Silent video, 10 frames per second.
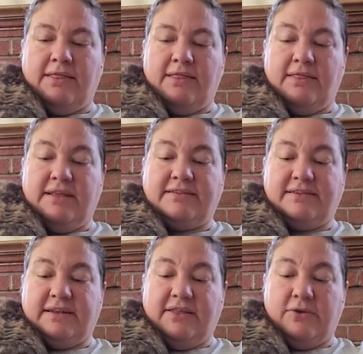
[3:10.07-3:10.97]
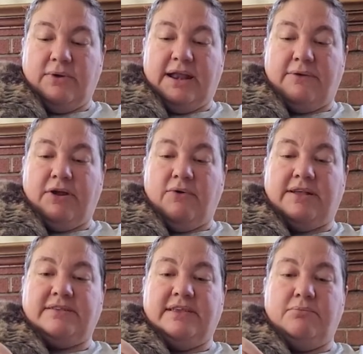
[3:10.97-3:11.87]
This is another one I
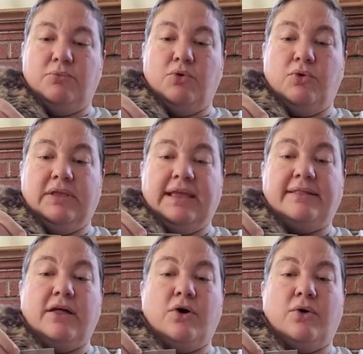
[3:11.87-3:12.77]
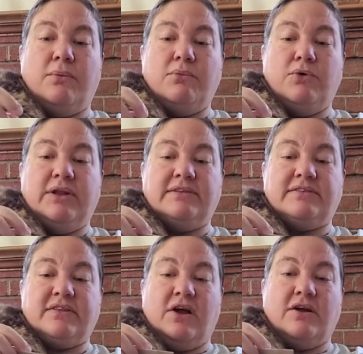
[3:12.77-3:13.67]
requested. Yellow Moon and
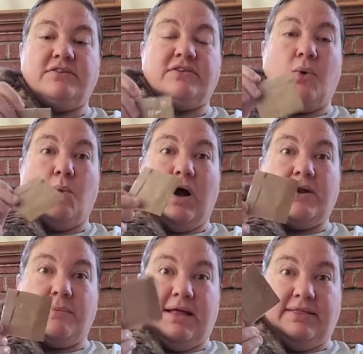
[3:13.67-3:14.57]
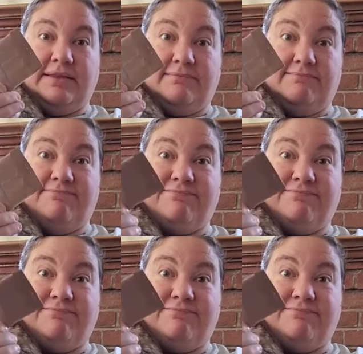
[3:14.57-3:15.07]
Stars watermelon.